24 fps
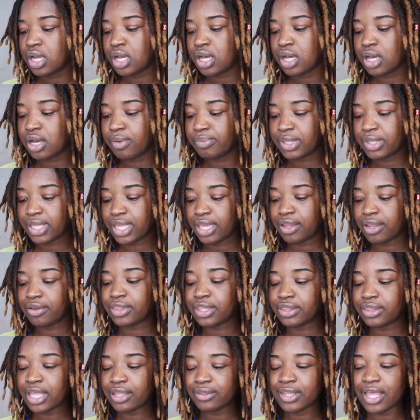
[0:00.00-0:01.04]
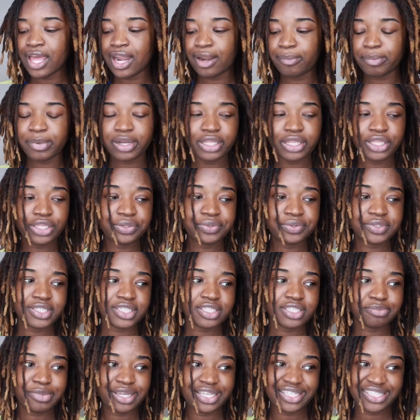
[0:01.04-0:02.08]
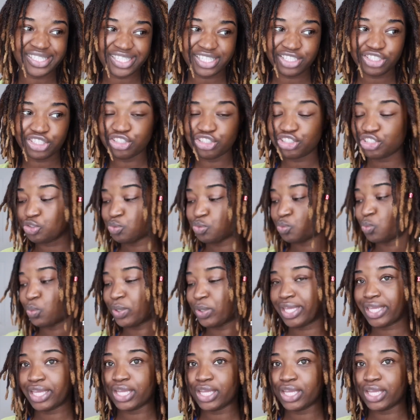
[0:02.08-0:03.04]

The hair that I'm going to use is my sister's wig.